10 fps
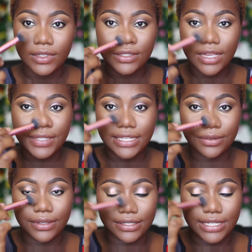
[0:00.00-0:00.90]
So after
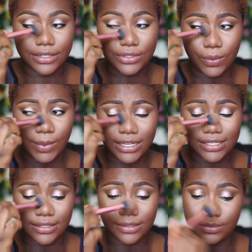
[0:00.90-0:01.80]
doing this, I just go back
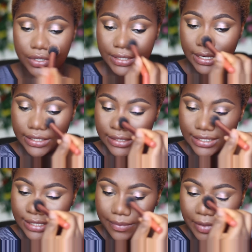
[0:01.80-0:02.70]
to the brush I used to
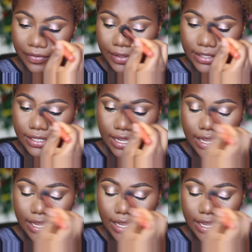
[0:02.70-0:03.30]
set my face.